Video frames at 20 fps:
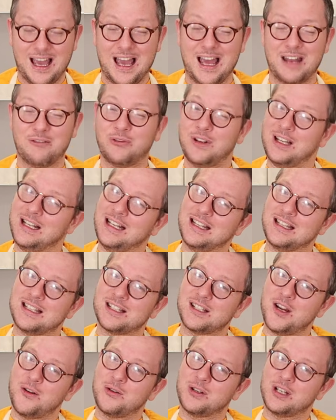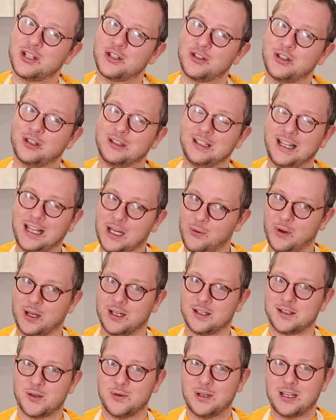And really there's no additional
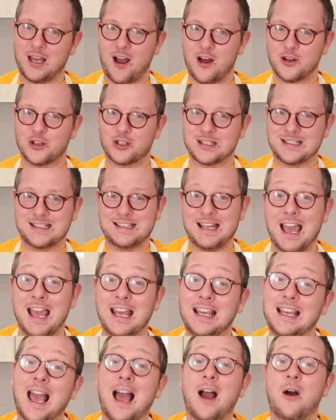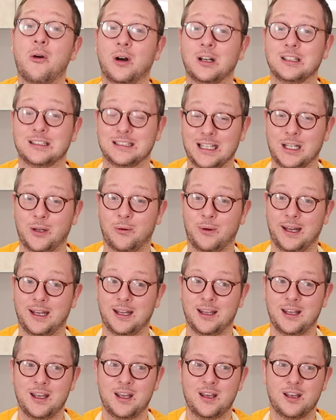liquid, so we can't just take out a
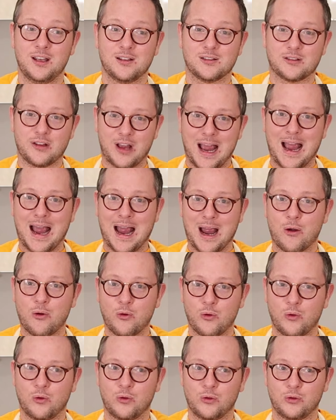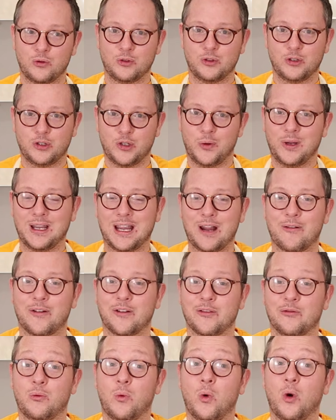liquid. So how do we get
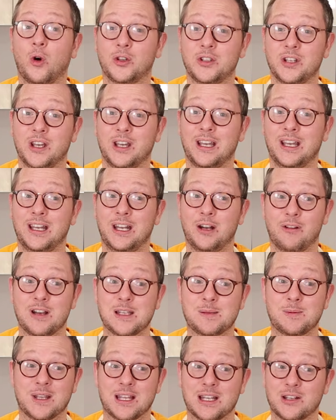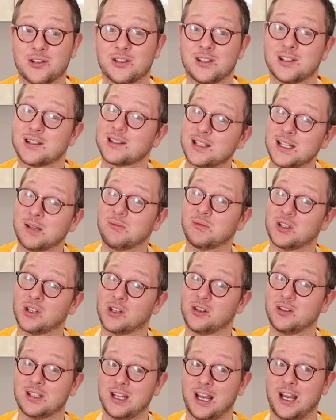rid of water in a recipe that doesn't seem to
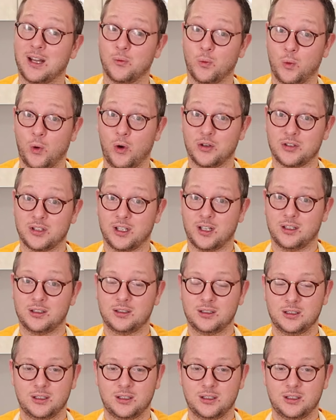contain water?